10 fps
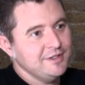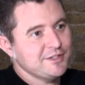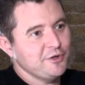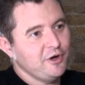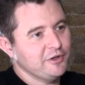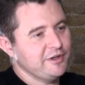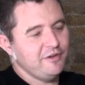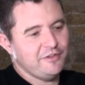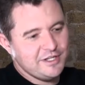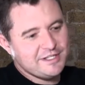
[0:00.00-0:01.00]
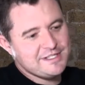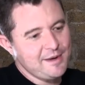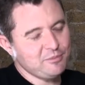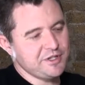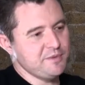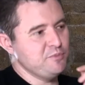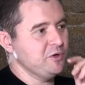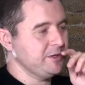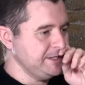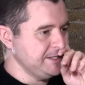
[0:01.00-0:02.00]
So I'll give the example in the
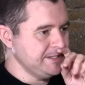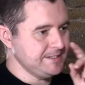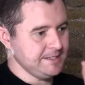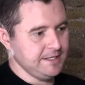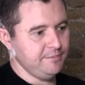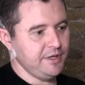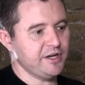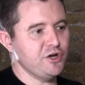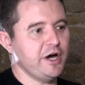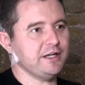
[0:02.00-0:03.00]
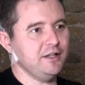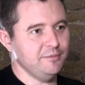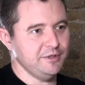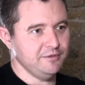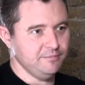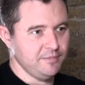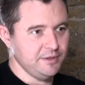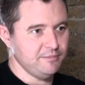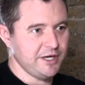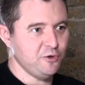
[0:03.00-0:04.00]
book is at a nightclub
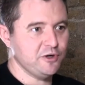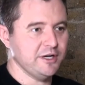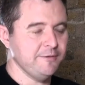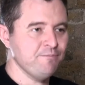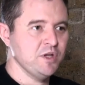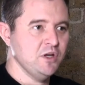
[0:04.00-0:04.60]
in Majorca,